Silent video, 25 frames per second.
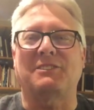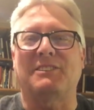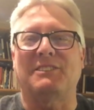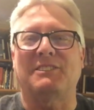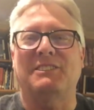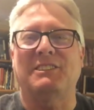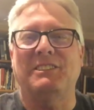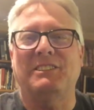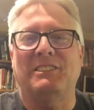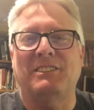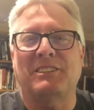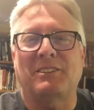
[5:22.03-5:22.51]
and
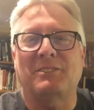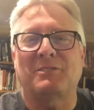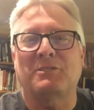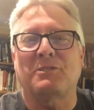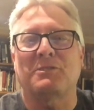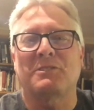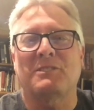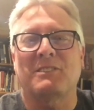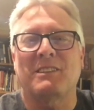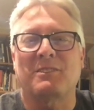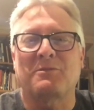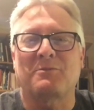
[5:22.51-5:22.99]
she shares
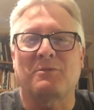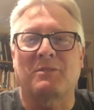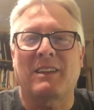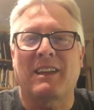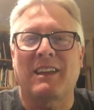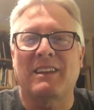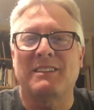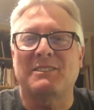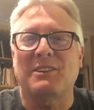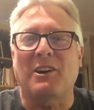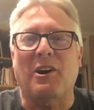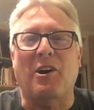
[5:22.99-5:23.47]
those things with
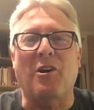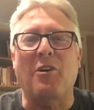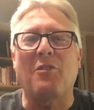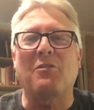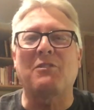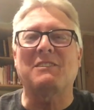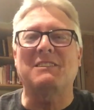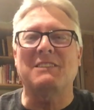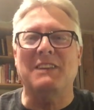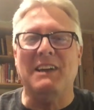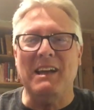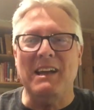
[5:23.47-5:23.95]
kids all
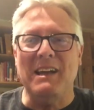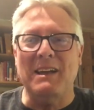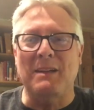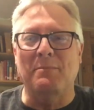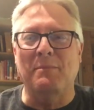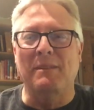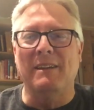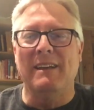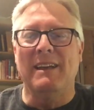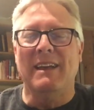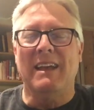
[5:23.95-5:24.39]
the time.